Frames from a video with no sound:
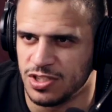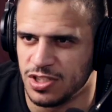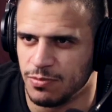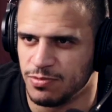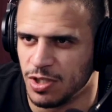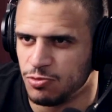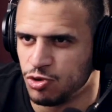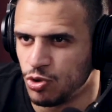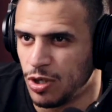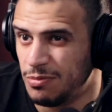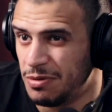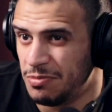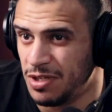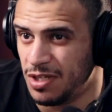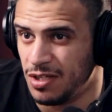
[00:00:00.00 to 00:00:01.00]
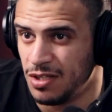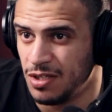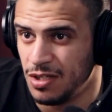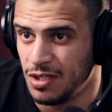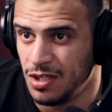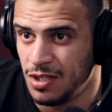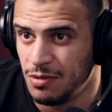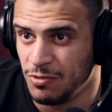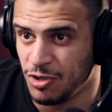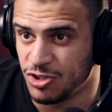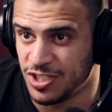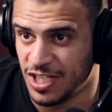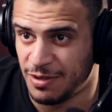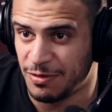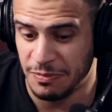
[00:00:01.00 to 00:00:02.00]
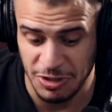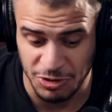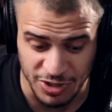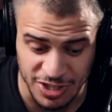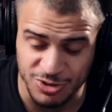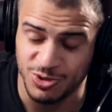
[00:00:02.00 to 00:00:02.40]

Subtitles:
sometimes to MMA. Because in MMA you need